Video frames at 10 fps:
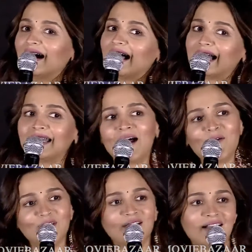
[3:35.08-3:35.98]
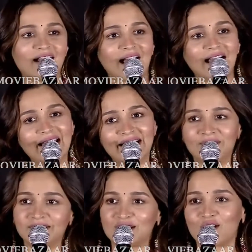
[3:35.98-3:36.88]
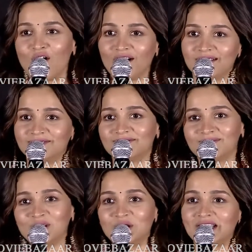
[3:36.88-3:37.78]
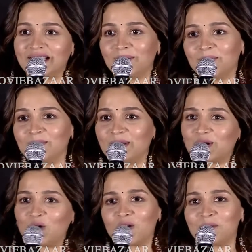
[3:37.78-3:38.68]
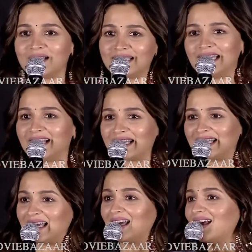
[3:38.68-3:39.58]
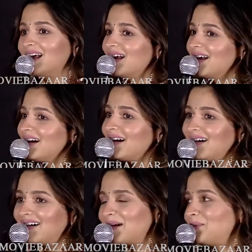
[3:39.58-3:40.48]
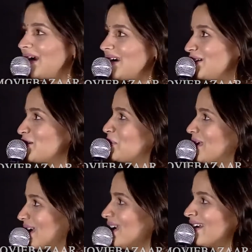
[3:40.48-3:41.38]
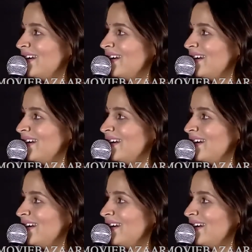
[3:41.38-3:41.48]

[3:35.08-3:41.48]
And now, I'll end with a song. Kyunki mere ko aur baatein nahi karni hai. I'm tired of speaking.